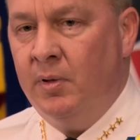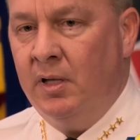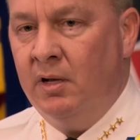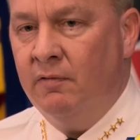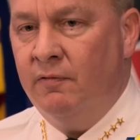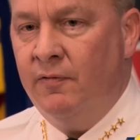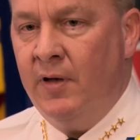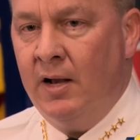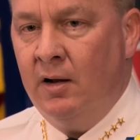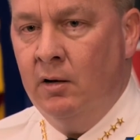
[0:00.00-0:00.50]

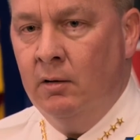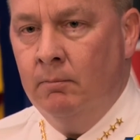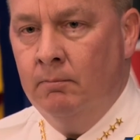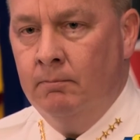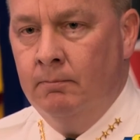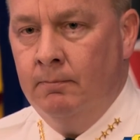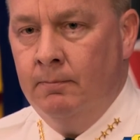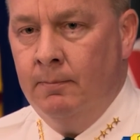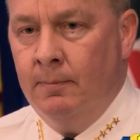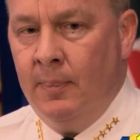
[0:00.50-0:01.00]
repeat offender.
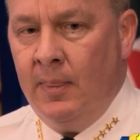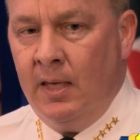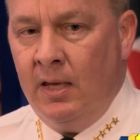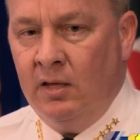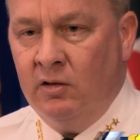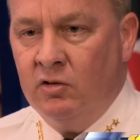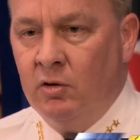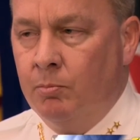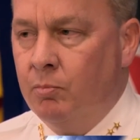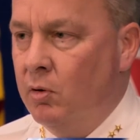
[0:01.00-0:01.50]

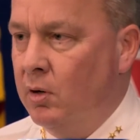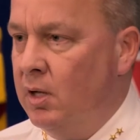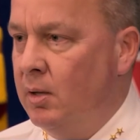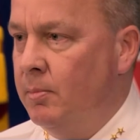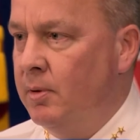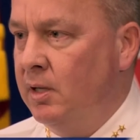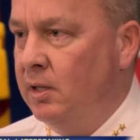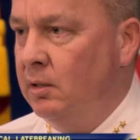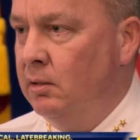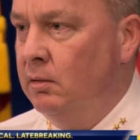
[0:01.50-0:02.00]
He's a
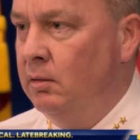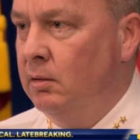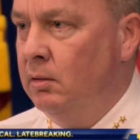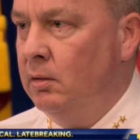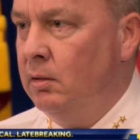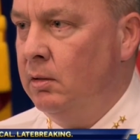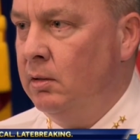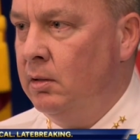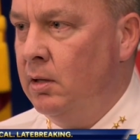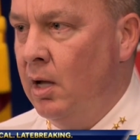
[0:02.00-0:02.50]
prohibited
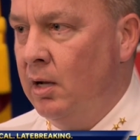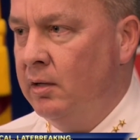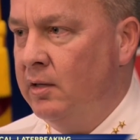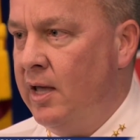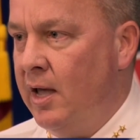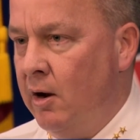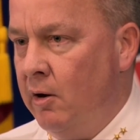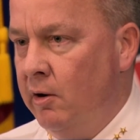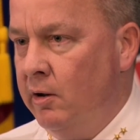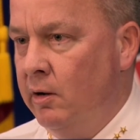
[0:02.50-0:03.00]
gun
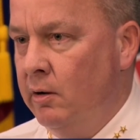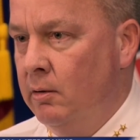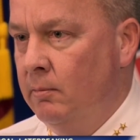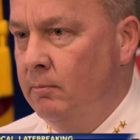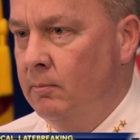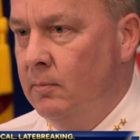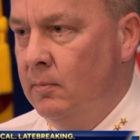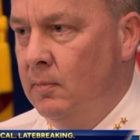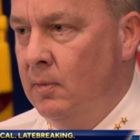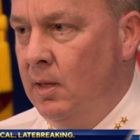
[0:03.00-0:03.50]
carrier.
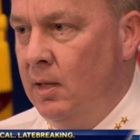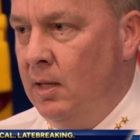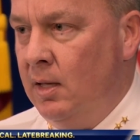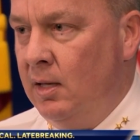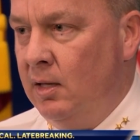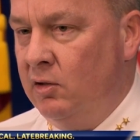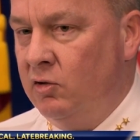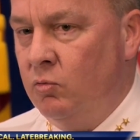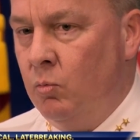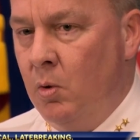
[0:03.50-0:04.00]

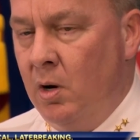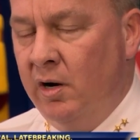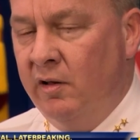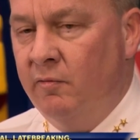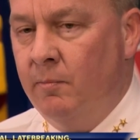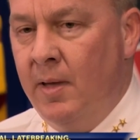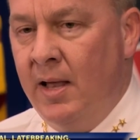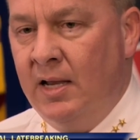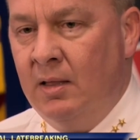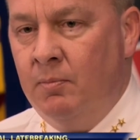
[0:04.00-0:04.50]
He's one
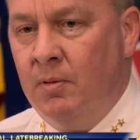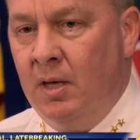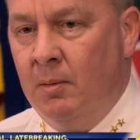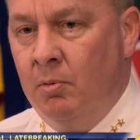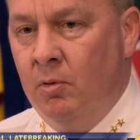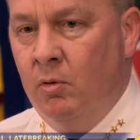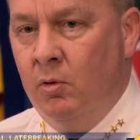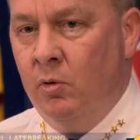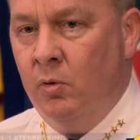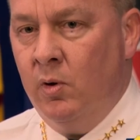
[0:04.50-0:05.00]
of many
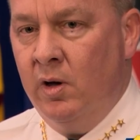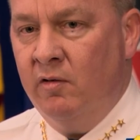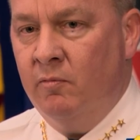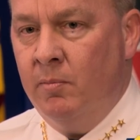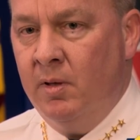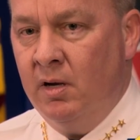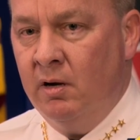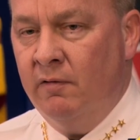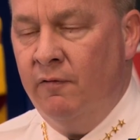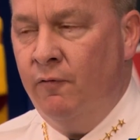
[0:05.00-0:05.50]
people who
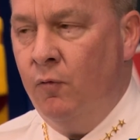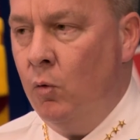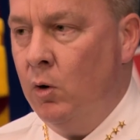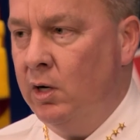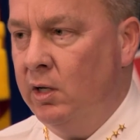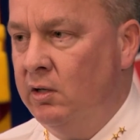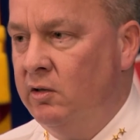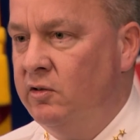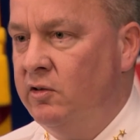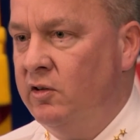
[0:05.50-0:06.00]
have been
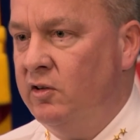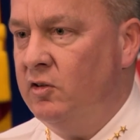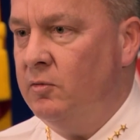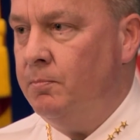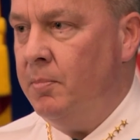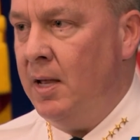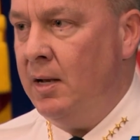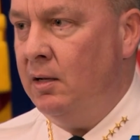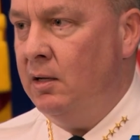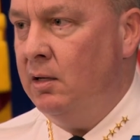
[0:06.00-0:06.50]
afforded
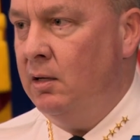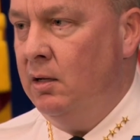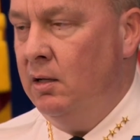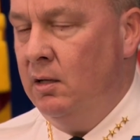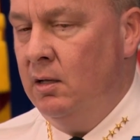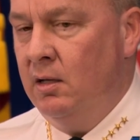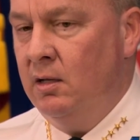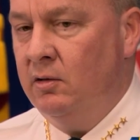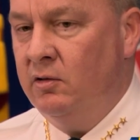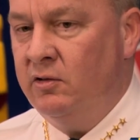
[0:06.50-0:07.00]
suspended
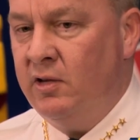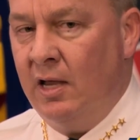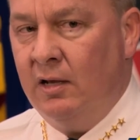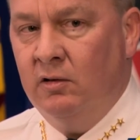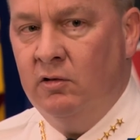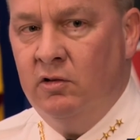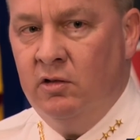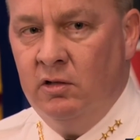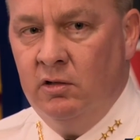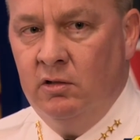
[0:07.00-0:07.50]

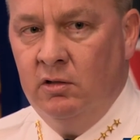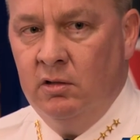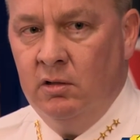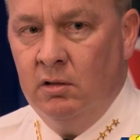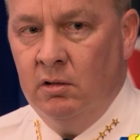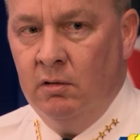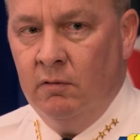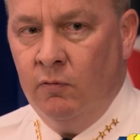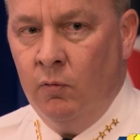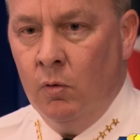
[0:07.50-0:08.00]
sentences
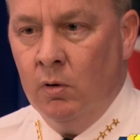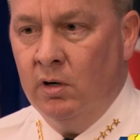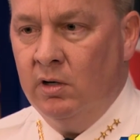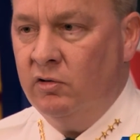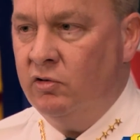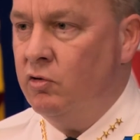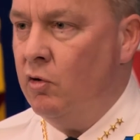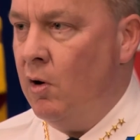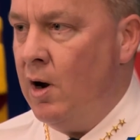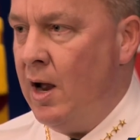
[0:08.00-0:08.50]
for his